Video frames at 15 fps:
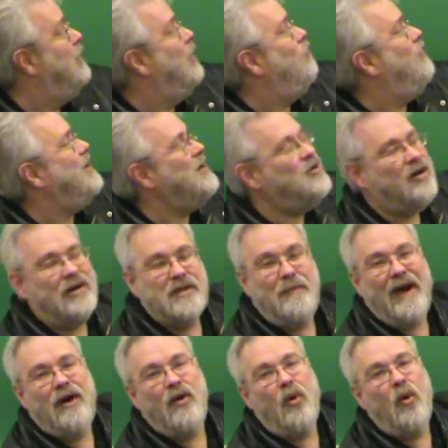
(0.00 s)
when he talked
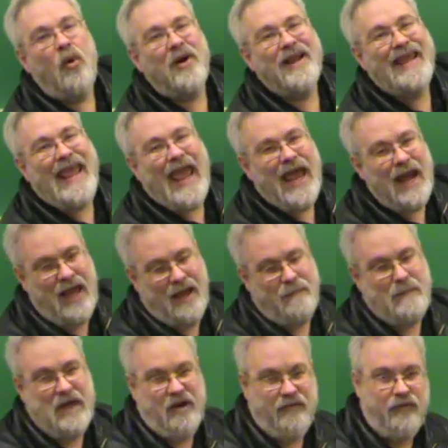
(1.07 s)
about organic
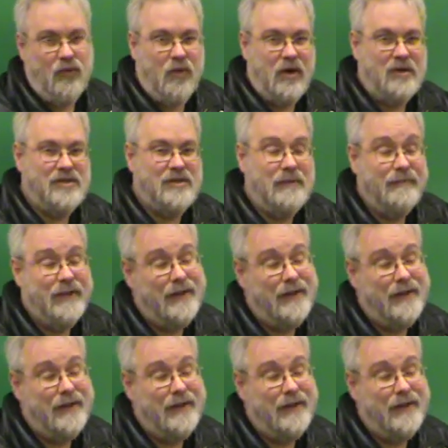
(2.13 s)
metaphors.